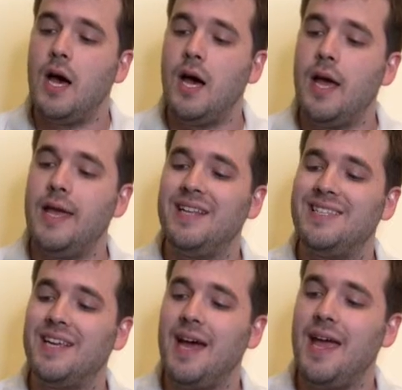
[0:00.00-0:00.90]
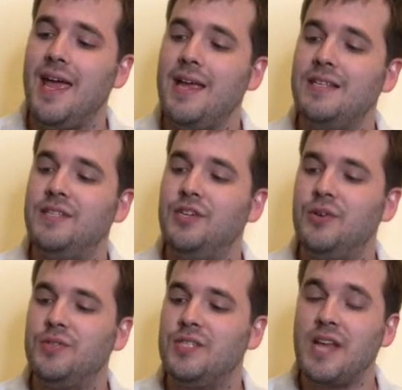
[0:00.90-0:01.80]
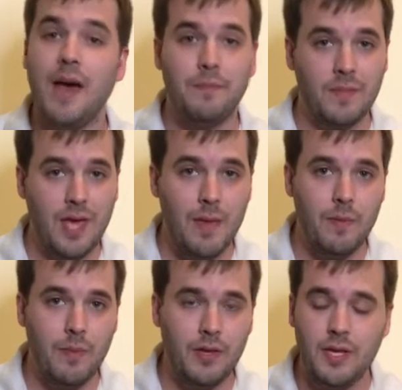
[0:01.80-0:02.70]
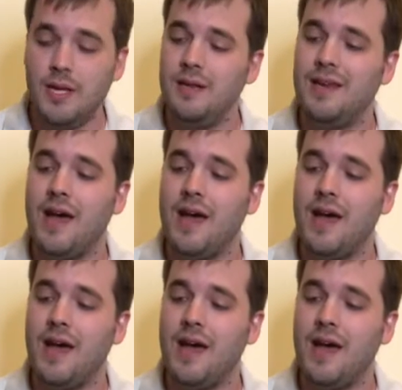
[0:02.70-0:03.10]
It's got a zero stop capability.